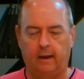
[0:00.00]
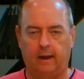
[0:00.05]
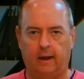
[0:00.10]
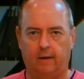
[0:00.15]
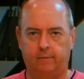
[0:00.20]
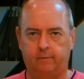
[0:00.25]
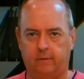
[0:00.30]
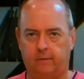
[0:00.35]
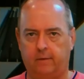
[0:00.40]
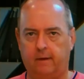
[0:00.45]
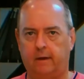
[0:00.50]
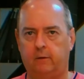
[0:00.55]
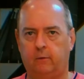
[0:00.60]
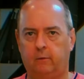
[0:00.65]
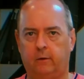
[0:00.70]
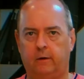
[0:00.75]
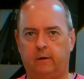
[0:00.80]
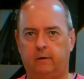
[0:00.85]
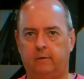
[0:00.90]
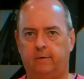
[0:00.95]
After that, you
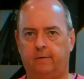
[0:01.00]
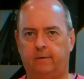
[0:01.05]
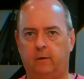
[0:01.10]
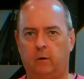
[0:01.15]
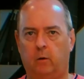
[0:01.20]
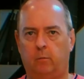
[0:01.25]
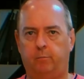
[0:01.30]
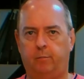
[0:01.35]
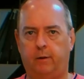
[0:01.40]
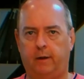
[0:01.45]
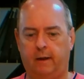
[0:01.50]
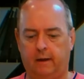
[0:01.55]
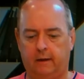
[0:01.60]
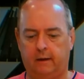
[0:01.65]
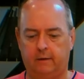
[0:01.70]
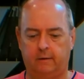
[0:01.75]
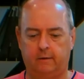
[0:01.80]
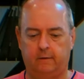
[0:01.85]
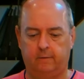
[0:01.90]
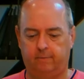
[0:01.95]
get into the
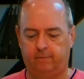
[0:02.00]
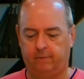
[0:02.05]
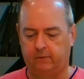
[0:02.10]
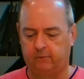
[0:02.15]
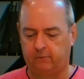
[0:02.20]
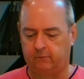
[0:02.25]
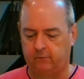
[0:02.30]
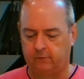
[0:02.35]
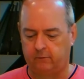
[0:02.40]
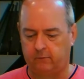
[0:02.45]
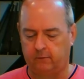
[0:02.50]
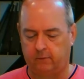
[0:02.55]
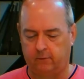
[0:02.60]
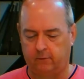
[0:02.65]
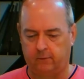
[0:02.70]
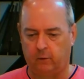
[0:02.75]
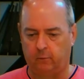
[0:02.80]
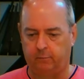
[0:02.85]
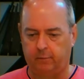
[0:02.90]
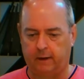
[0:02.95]
opaque fixture, uh,
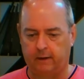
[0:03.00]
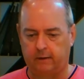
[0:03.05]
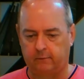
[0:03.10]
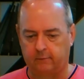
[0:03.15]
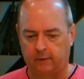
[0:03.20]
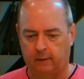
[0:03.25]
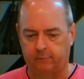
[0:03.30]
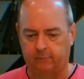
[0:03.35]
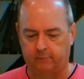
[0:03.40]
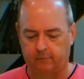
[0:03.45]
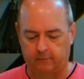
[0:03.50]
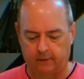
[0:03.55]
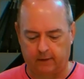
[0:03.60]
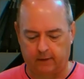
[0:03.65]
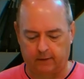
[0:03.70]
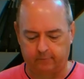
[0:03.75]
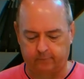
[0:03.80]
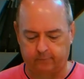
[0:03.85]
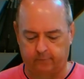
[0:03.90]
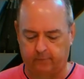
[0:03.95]
the opaque types of
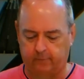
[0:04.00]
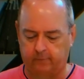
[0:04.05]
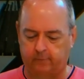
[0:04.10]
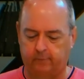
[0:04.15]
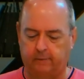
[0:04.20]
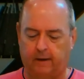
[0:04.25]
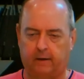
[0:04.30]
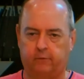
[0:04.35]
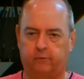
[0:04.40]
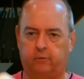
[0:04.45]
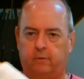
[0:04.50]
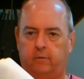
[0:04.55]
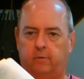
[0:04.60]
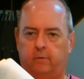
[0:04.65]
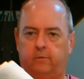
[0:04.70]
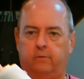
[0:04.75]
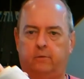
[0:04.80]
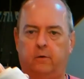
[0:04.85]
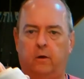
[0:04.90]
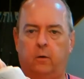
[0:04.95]
glass. This is actually the
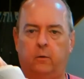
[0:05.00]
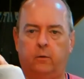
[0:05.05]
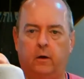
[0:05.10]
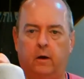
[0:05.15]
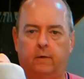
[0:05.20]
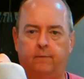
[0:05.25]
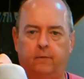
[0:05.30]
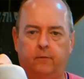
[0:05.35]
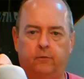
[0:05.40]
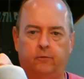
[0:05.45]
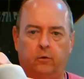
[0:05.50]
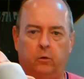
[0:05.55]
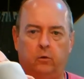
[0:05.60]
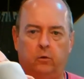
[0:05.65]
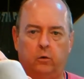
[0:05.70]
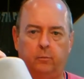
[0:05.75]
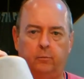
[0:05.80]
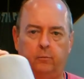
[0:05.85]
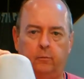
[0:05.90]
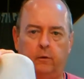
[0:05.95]
stone off a
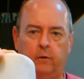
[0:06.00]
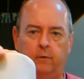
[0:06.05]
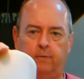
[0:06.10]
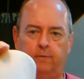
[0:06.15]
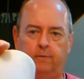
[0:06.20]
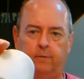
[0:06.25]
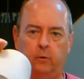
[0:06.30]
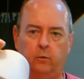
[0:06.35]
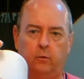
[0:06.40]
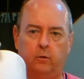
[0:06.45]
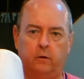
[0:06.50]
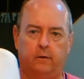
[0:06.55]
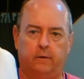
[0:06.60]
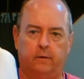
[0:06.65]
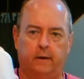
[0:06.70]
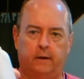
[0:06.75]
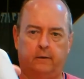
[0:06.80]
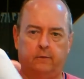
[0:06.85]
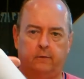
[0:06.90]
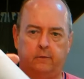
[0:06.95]
showroom floor
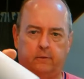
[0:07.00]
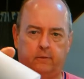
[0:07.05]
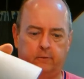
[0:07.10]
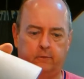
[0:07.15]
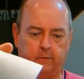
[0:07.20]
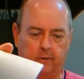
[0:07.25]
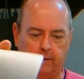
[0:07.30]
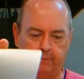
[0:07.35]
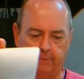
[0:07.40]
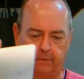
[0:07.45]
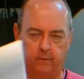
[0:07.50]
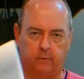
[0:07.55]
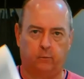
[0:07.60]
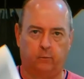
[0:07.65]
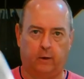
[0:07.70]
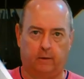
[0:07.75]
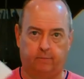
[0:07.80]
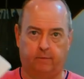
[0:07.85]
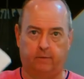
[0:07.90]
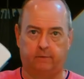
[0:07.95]
that I took this off. The,
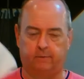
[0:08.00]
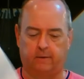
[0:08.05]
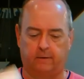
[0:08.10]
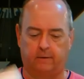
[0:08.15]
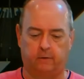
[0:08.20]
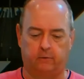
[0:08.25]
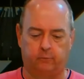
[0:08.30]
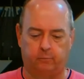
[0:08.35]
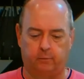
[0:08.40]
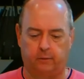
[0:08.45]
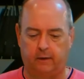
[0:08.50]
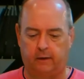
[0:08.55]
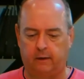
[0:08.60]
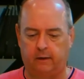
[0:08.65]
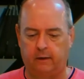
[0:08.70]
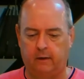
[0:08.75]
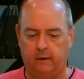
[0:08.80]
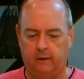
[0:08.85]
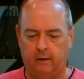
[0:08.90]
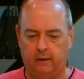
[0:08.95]
we have this on
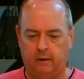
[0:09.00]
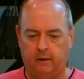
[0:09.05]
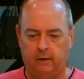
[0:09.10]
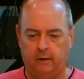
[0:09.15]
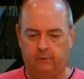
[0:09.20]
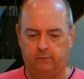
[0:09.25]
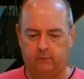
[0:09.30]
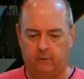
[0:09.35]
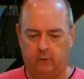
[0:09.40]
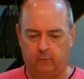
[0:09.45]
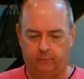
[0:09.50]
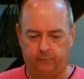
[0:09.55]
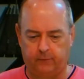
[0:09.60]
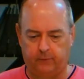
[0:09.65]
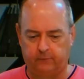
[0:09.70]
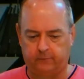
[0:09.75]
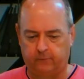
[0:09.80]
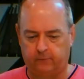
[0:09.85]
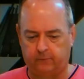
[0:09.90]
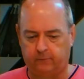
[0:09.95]
display. So
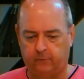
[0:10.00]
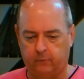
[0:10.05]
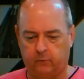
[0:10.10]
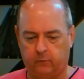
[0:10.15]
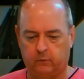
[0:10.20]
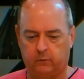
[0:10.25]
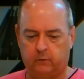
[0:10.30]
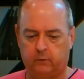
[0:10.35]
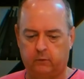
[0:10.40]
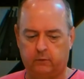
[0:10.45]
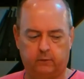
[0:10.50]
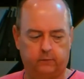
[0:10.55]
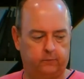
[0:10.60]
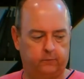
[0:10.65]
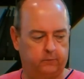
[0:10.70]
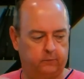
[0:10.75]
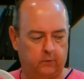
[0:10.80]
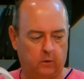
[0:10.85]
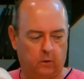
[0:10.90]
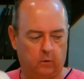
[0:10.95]
this is your
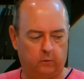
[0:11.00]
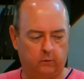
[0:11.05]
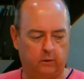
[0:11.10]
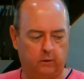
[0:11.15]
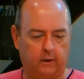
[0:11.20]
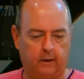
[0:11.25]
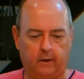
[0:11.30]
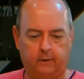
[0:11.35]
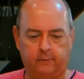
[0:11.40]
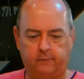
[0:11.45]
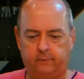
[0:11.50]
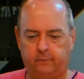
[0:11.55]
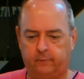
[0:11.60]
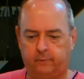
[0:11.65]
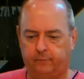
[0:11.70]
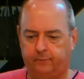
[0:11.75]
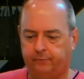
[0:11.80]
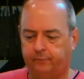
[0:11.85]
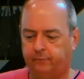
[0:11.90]
stone glass.